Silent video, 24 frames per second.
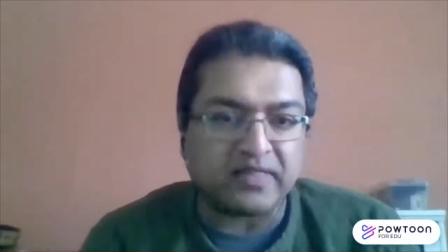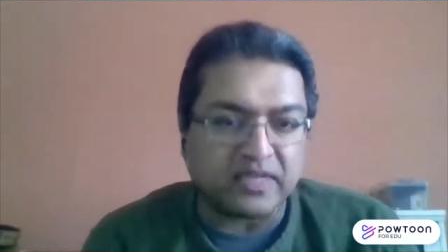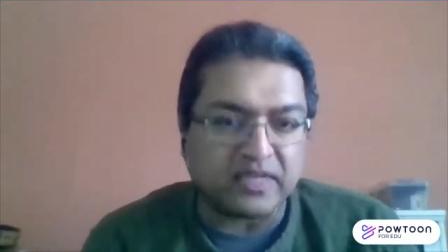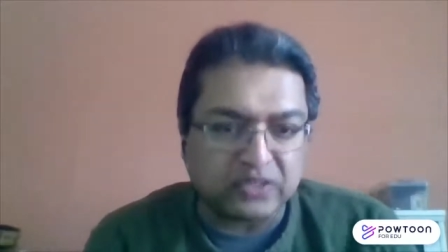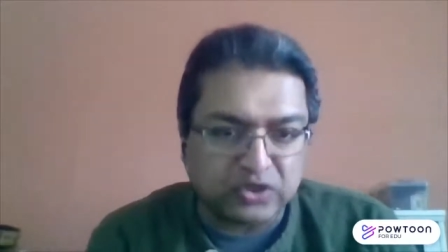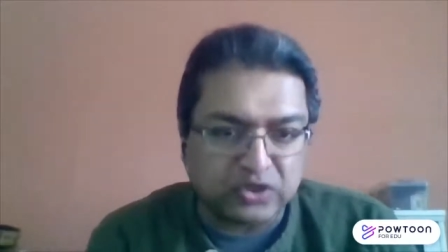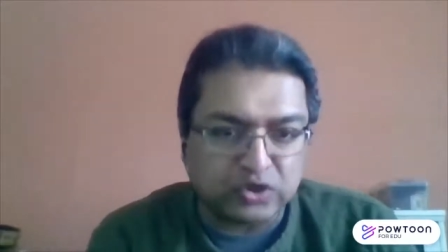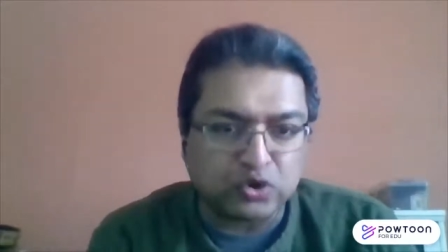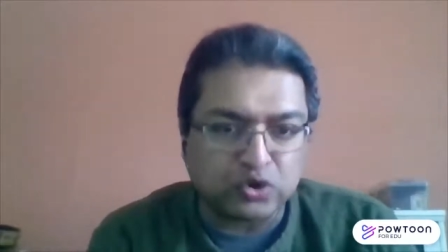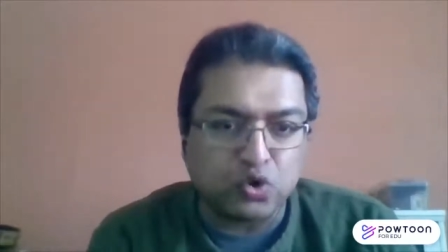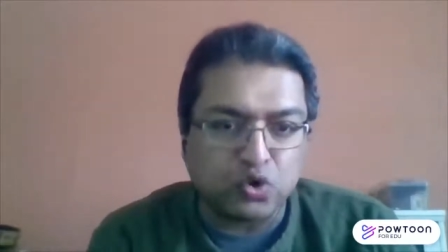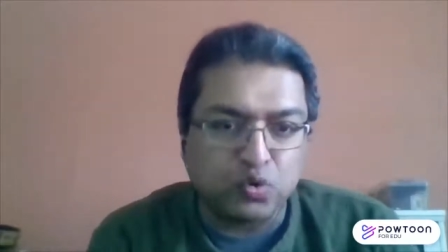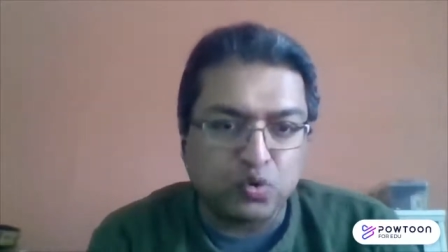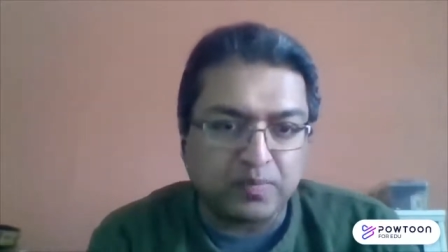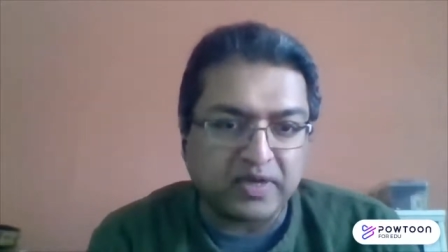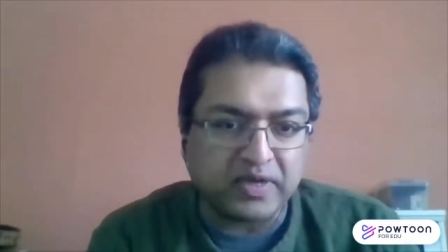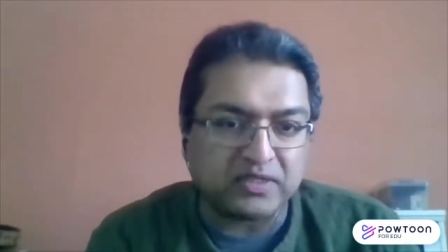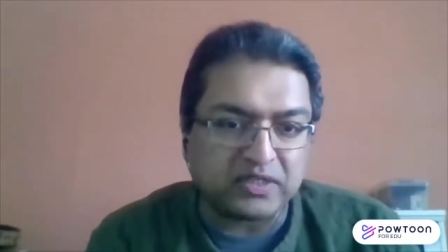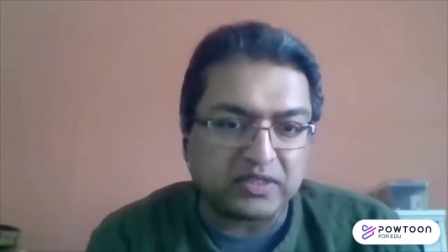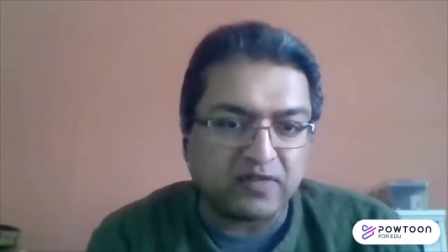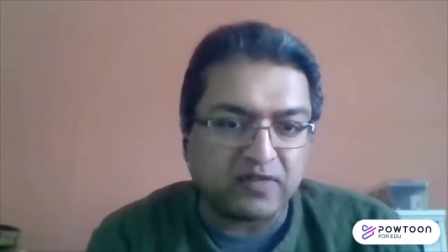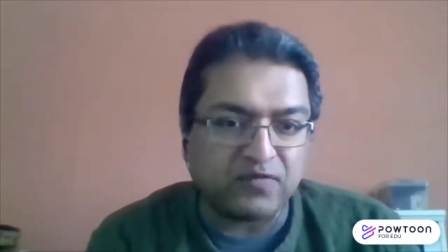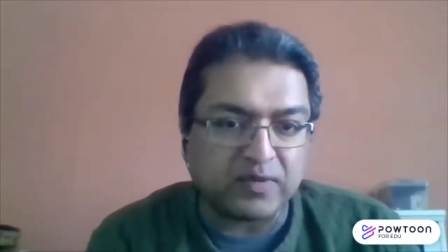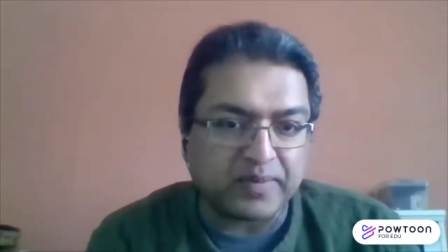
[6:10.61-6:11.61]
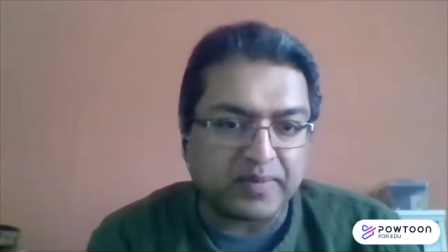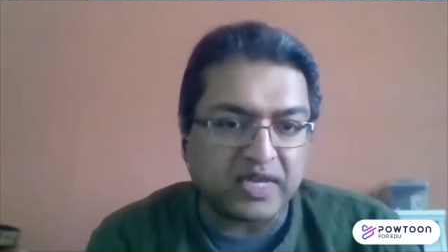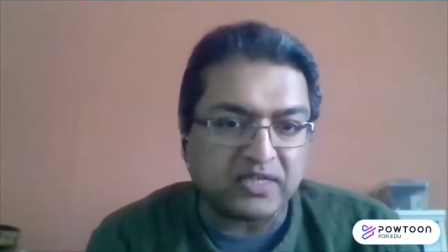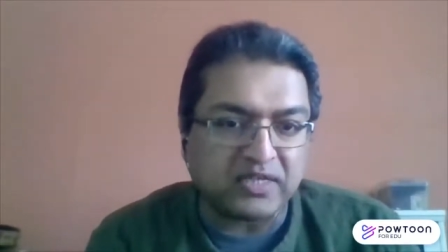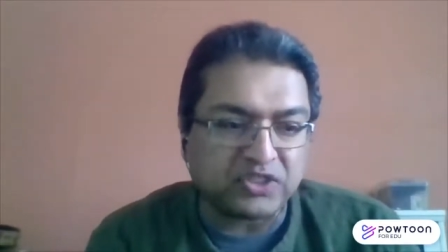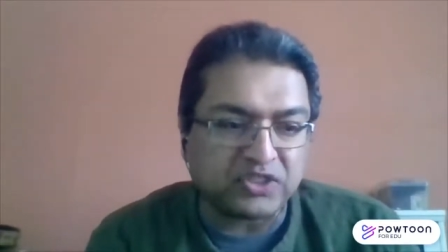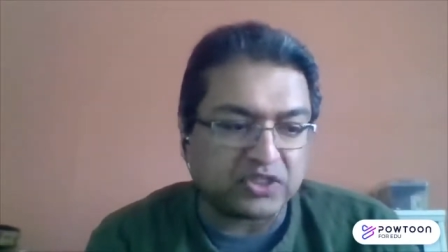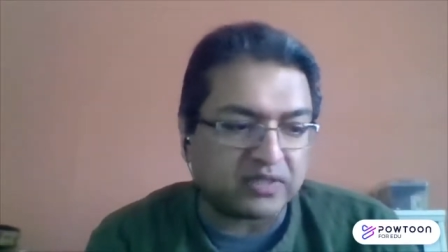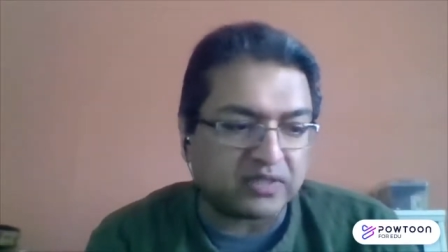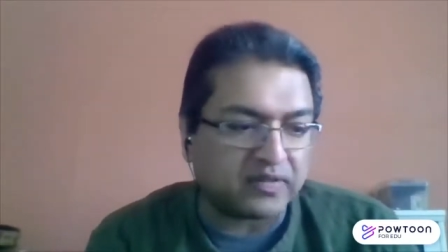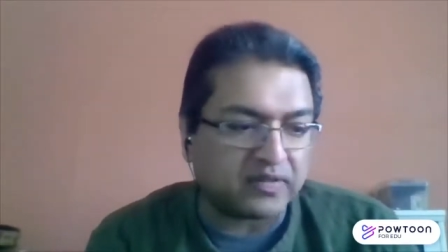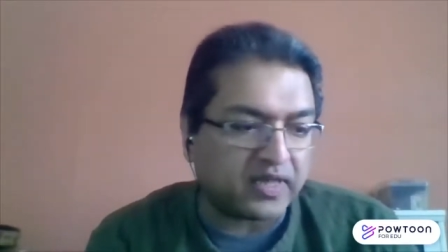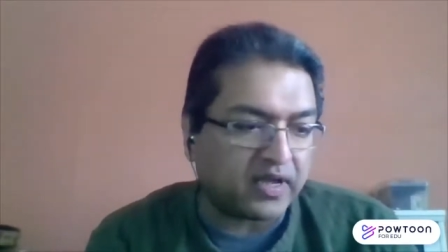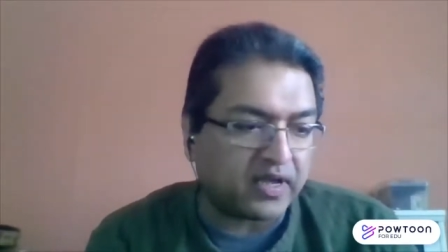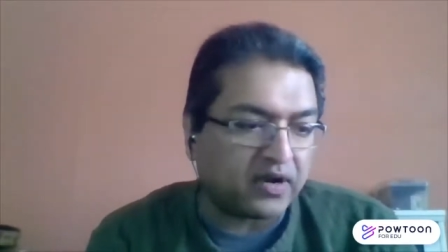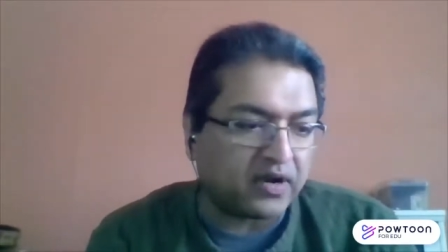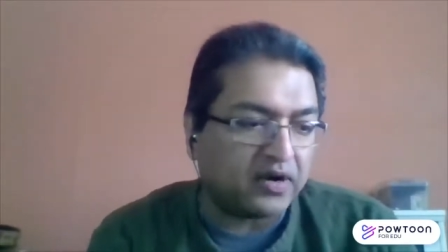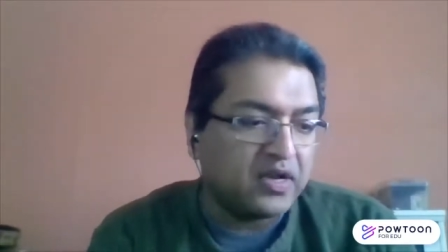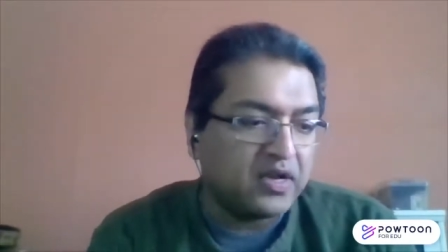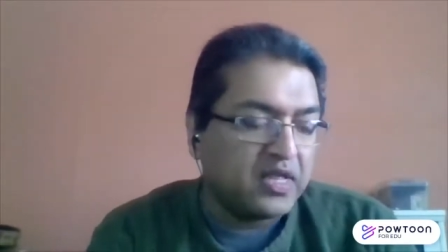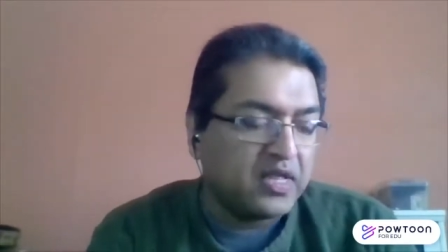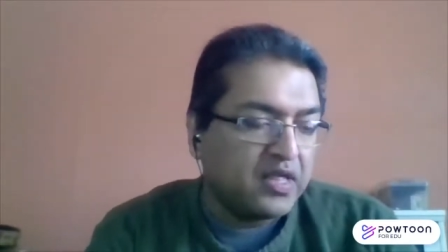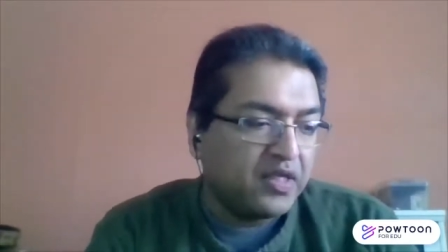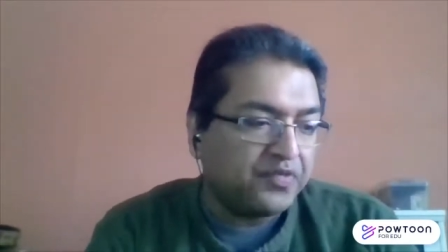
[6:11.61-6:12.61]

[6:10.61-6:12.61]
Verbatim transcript: There's so much information there